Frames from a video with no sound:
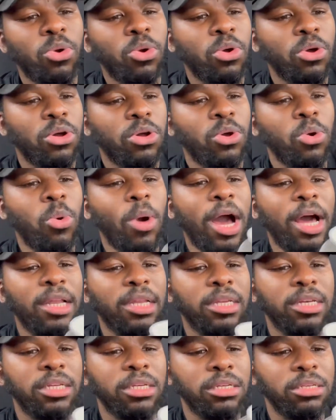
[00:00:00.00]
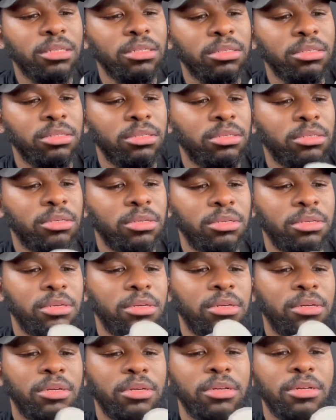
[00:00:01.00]
quality.
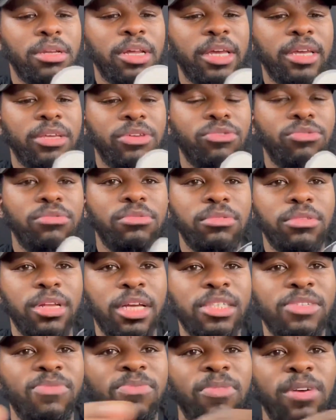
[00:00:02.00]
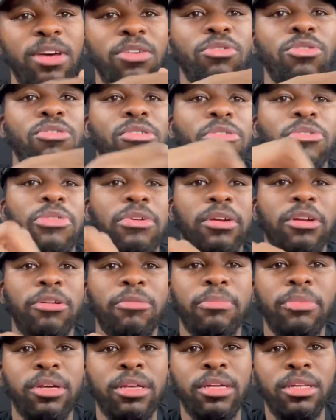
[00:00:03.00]
Like, that's Velcro there,
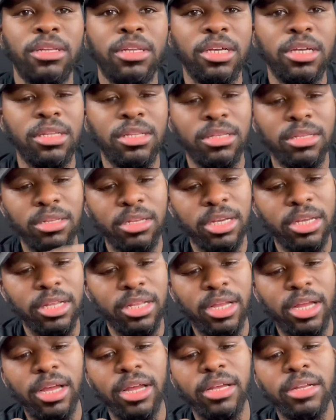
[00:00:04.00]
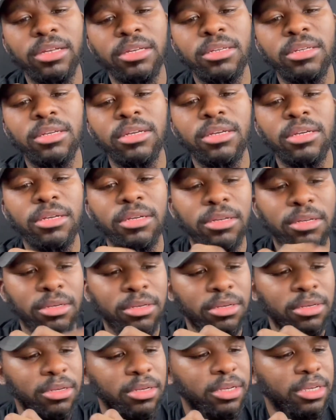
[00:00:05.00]
but look at that.
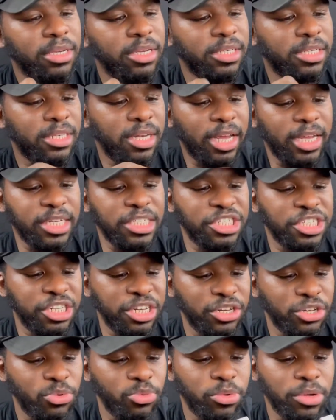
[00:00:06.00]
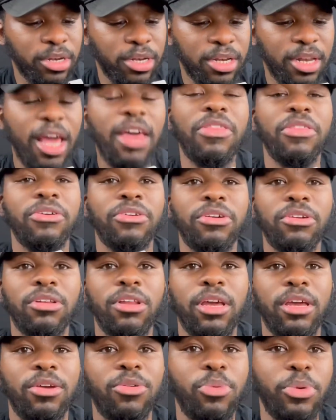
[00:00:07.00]
It's like genuine leather.
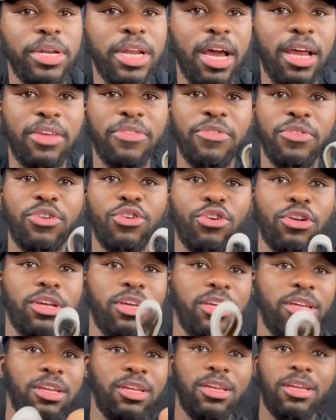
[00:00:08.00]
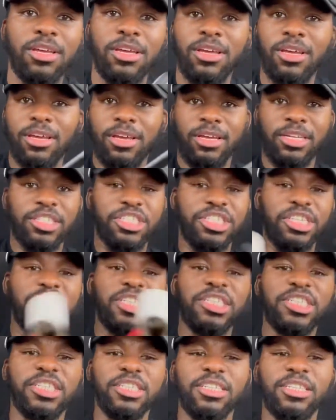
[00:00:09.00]
Like, we're not even gonna
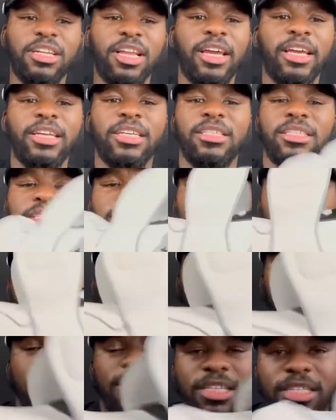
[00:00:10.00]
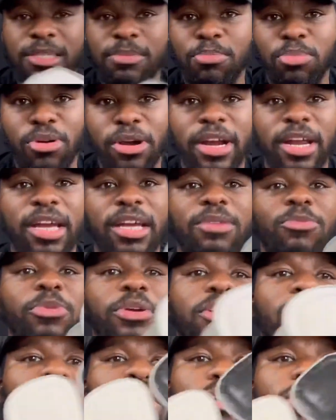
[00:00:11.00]
cheat you. Like, this brand, we
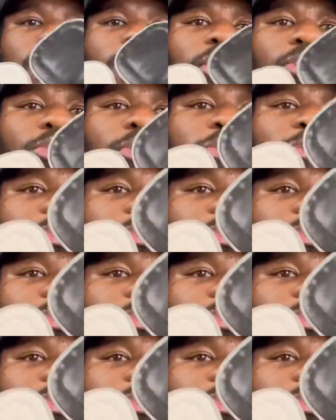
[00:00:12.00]
all know. If you're